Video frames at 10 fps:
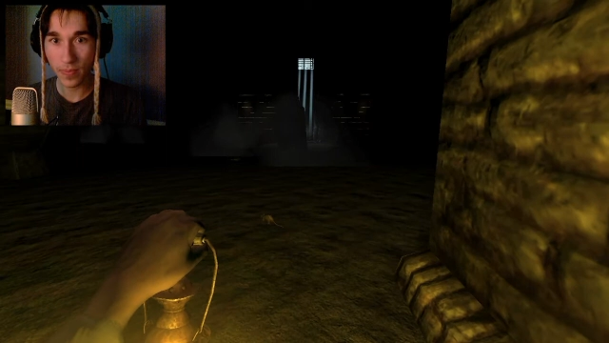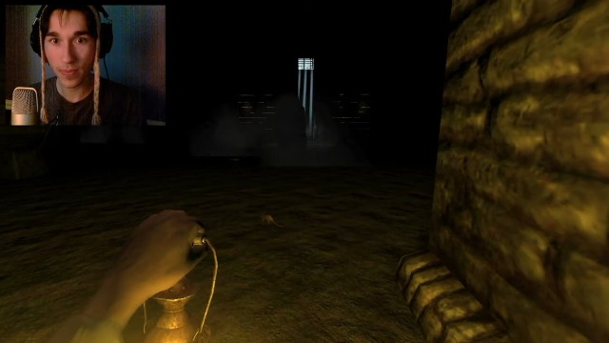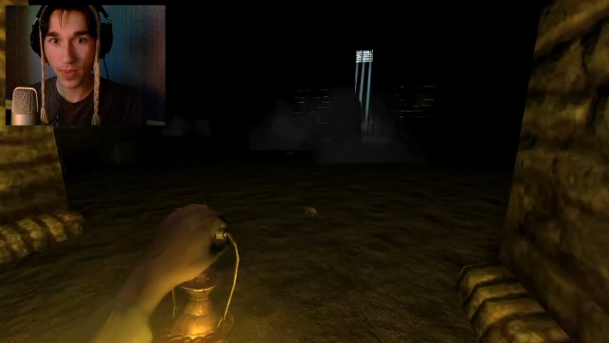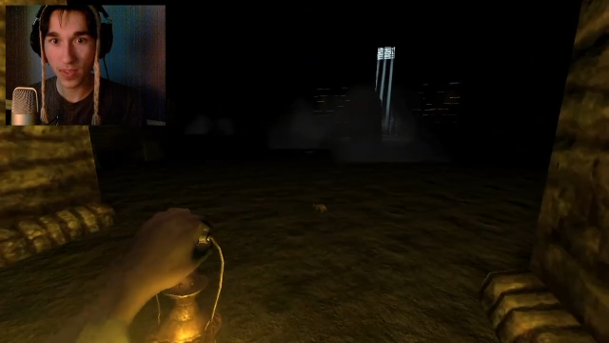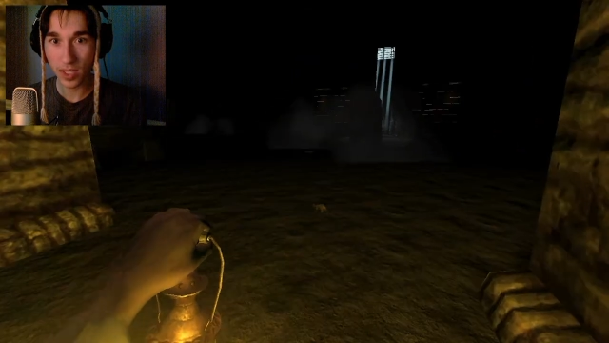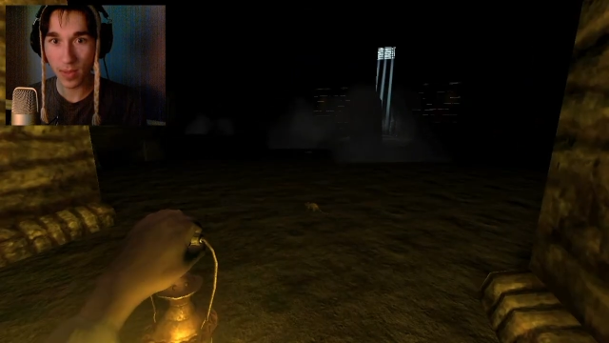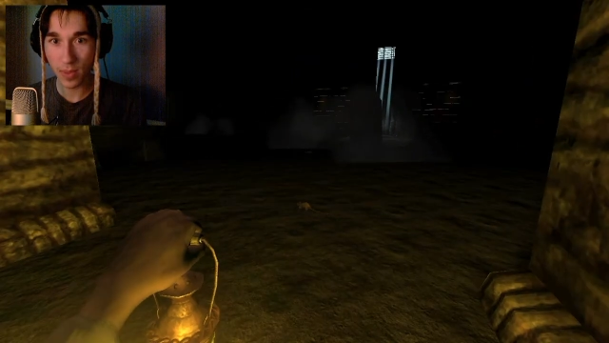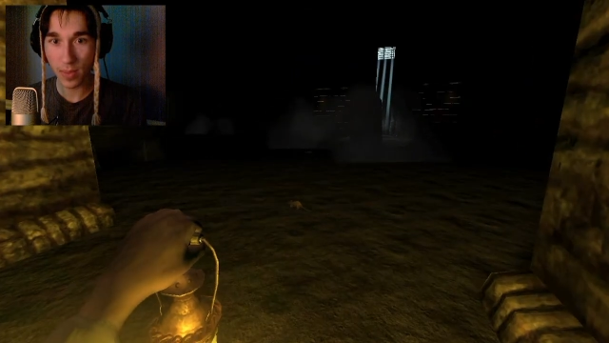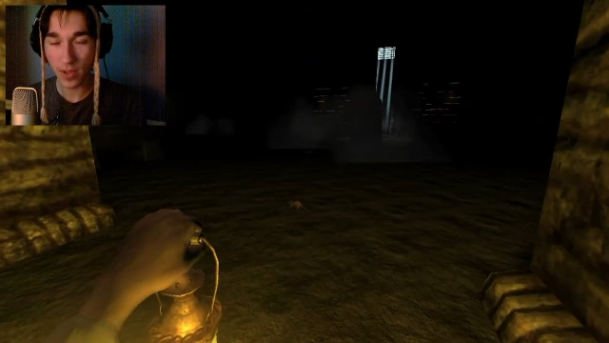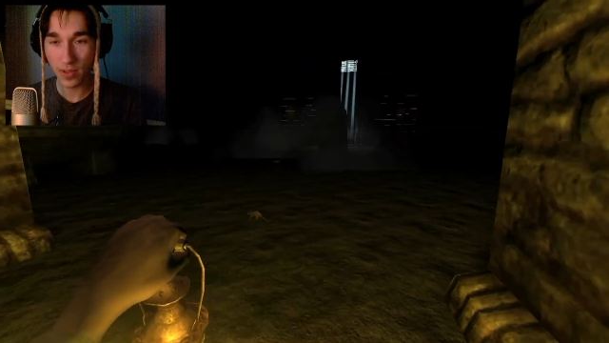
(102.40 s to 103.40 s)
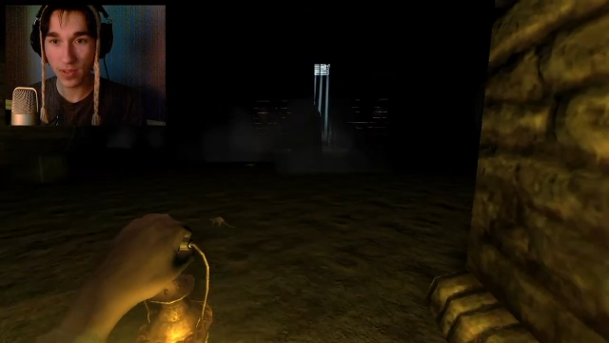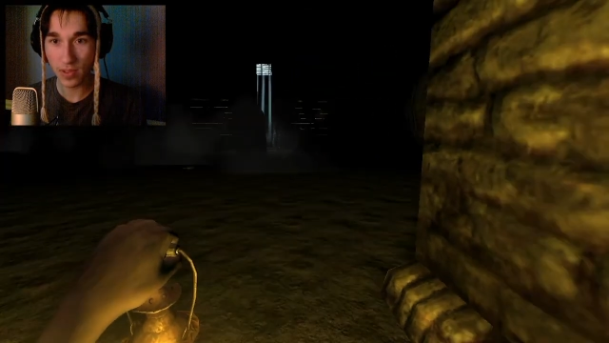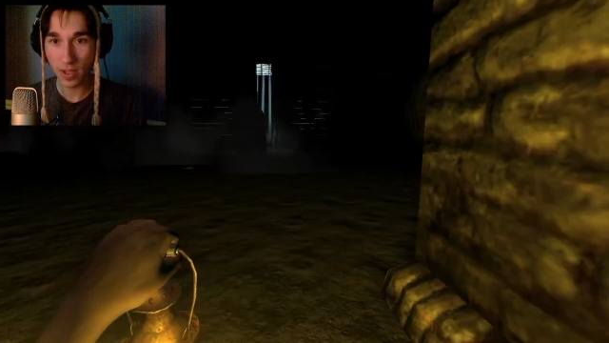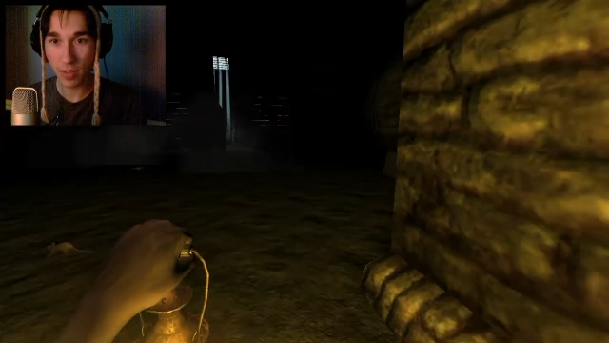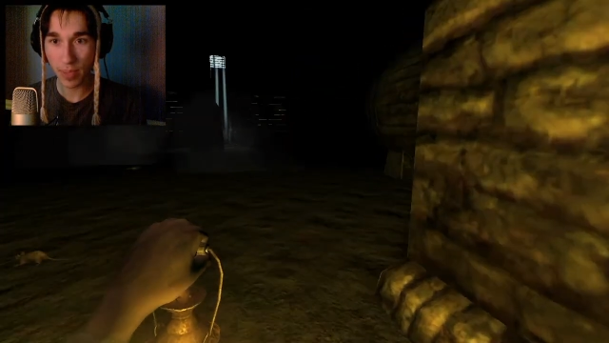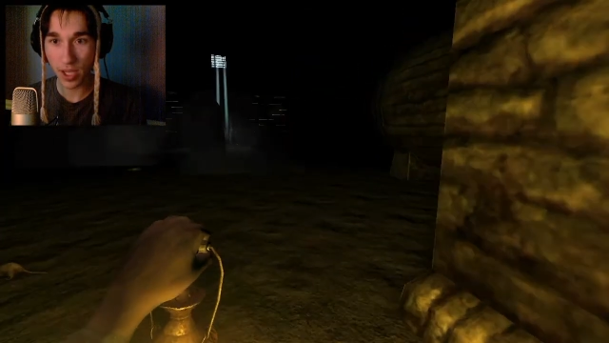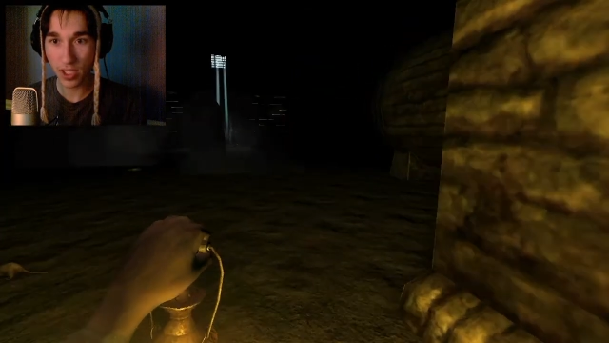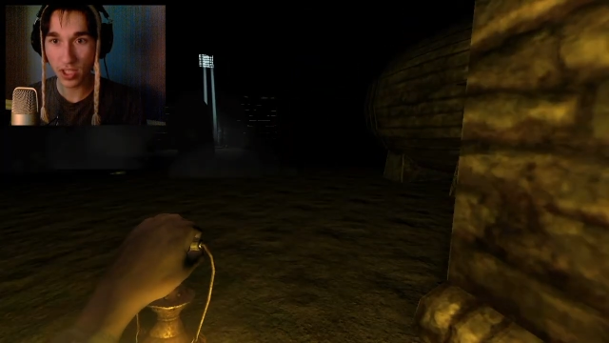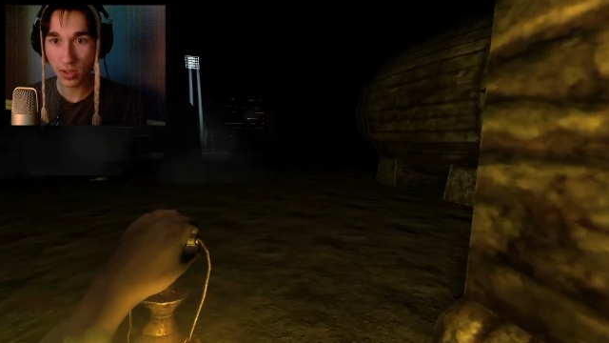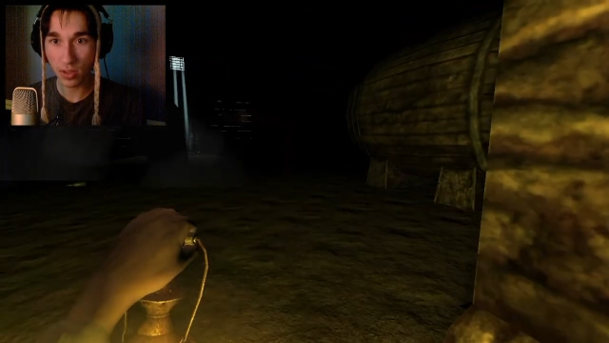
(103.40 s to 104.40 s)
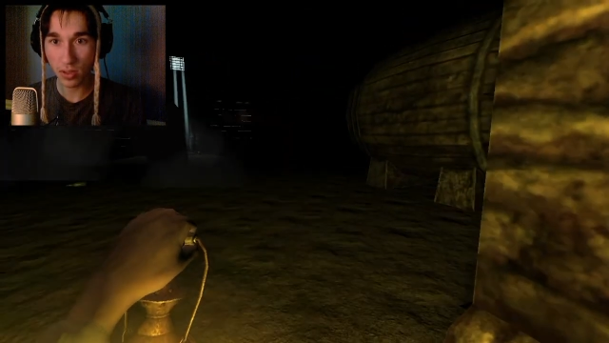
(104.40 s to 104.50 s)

Don't scare me, mouse, or I'll punch you.